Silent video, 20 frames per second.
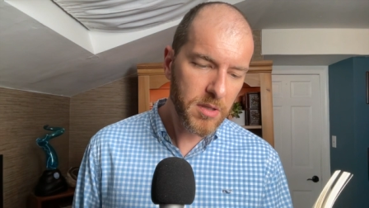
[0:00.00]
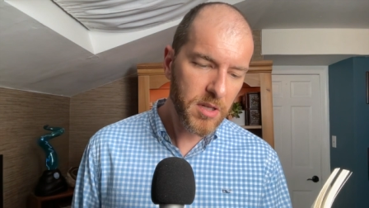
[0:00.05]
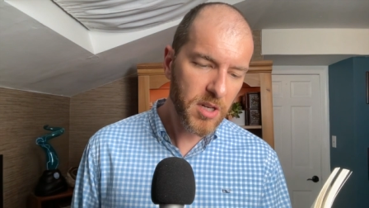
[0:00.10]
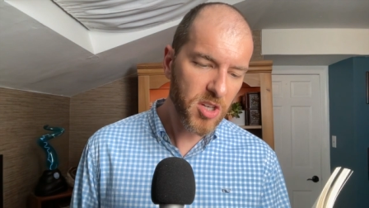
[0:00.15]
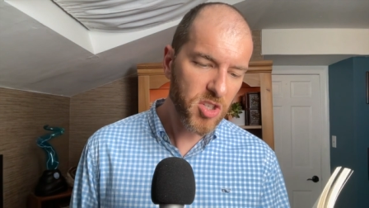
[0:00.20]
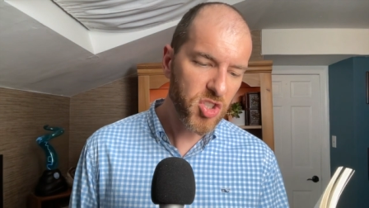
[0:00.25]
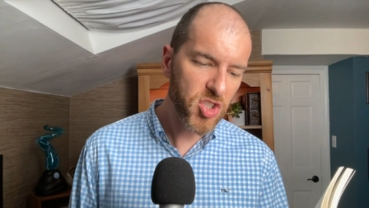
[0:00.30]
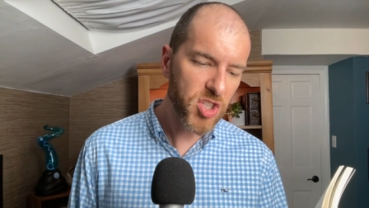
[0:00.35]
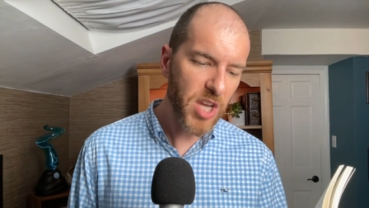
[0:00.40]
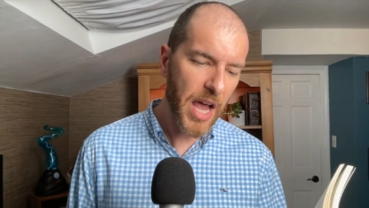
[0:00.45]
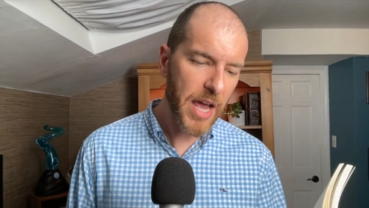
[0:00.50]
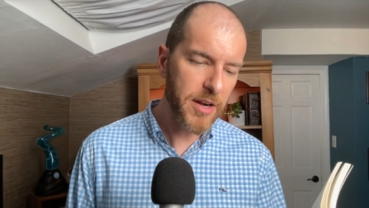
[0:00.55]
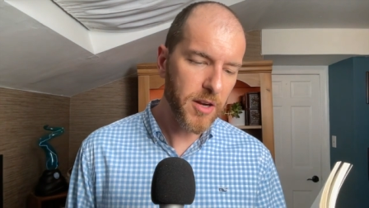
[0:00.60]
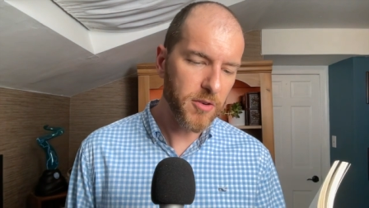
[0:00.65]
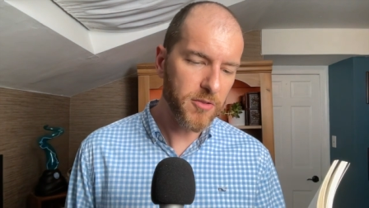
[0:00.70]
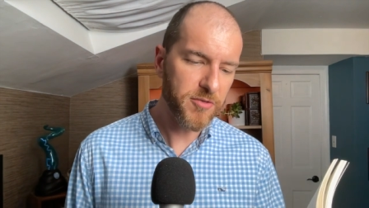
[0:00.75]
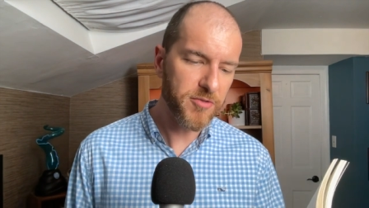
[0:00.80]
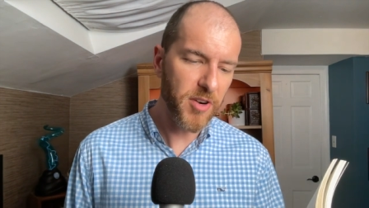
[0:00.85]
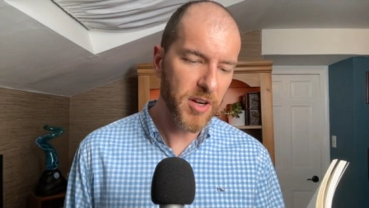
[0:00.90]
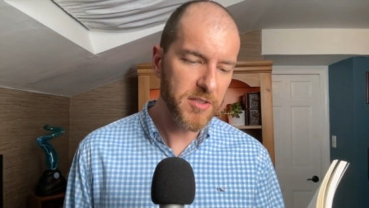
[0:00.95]
A shadow
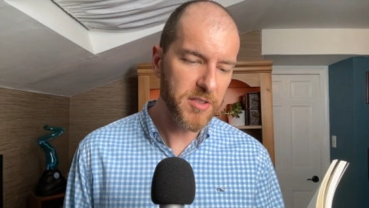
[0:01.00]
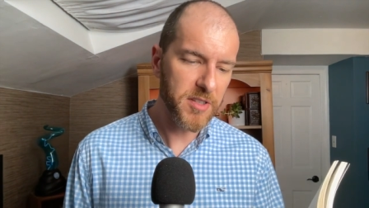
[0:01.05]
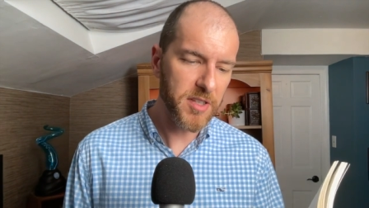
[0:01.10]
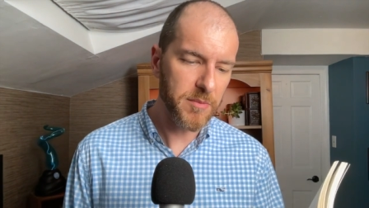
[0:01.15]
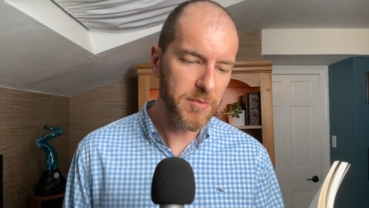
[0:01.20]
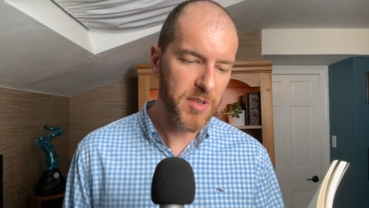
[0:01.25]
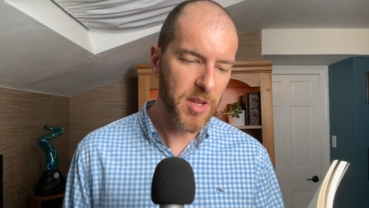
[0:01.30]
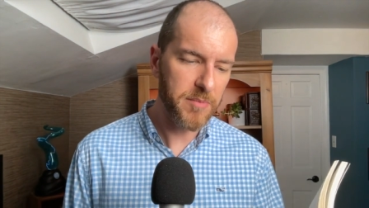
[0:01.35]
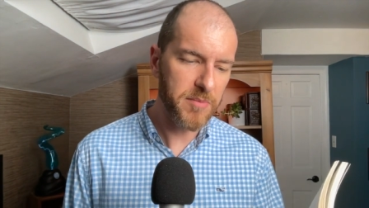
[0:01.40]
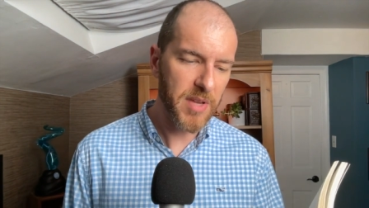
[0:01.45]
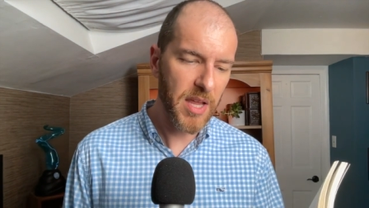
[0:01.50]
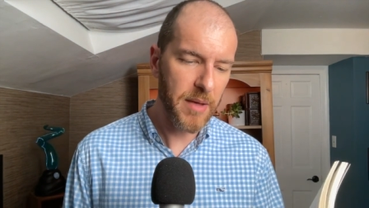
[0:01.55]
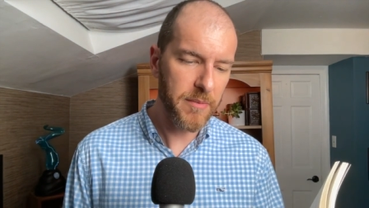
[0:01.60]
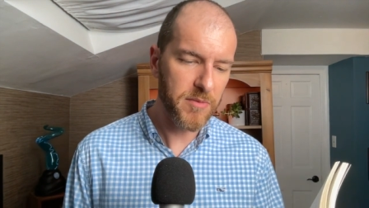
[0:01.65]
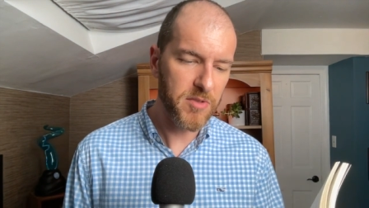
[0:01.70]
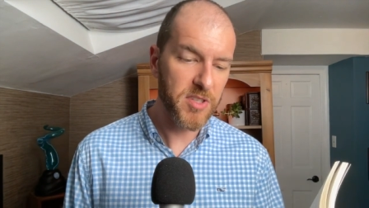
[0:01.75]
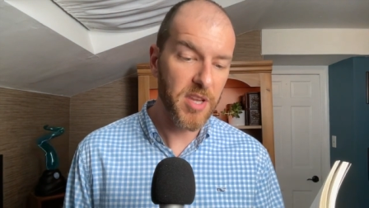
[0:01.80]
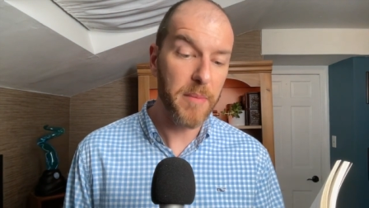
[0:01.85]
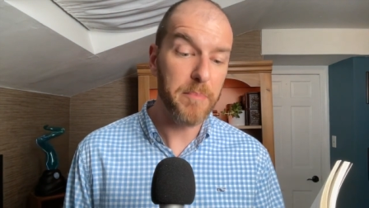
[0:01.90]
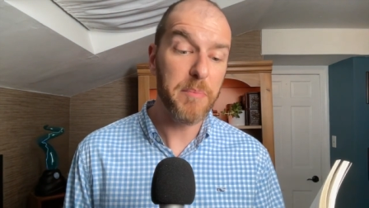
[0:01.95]
fronted him
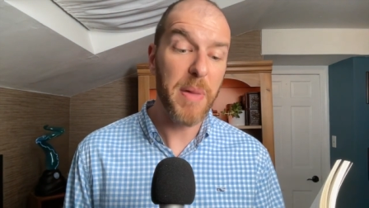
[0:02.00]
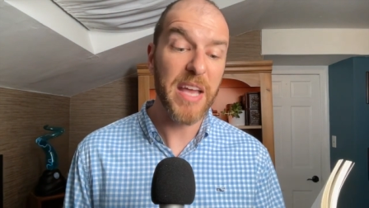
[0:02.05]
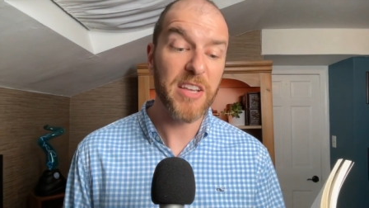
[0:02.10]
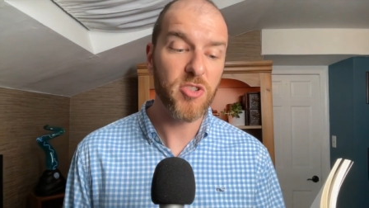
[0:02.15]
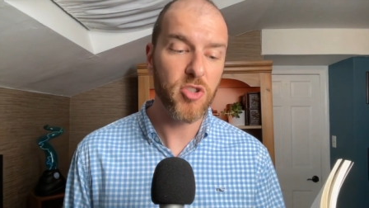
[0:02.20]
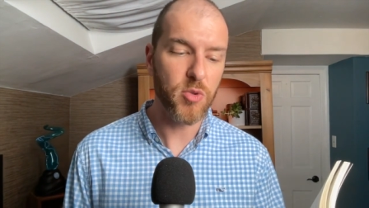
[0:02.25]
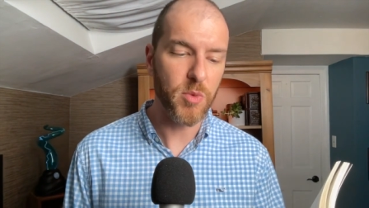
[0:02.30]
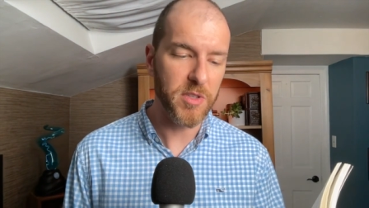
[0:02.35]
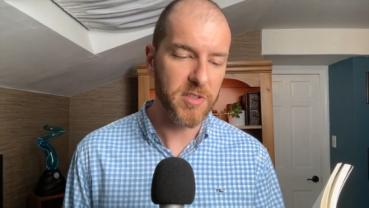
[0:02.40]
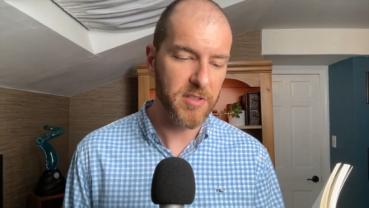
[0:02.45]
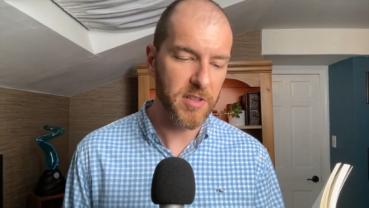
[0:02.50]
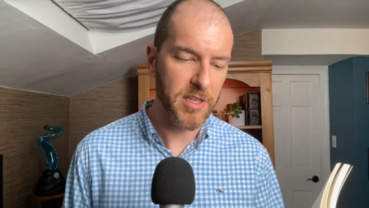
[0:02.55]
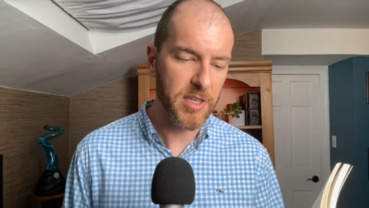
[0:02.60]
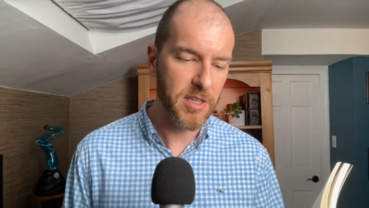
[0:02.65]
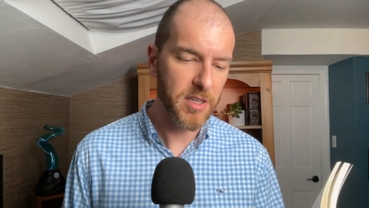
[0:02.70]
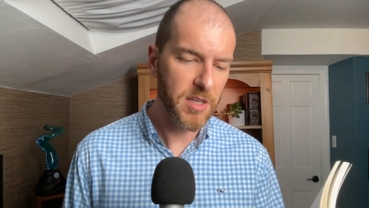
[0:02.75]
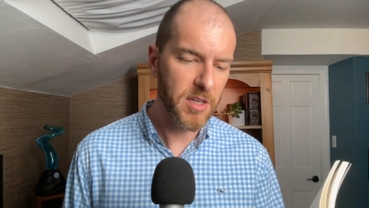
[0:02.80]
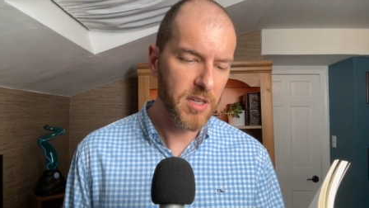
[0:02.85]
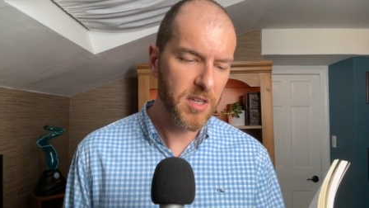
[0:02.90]
tempestuously.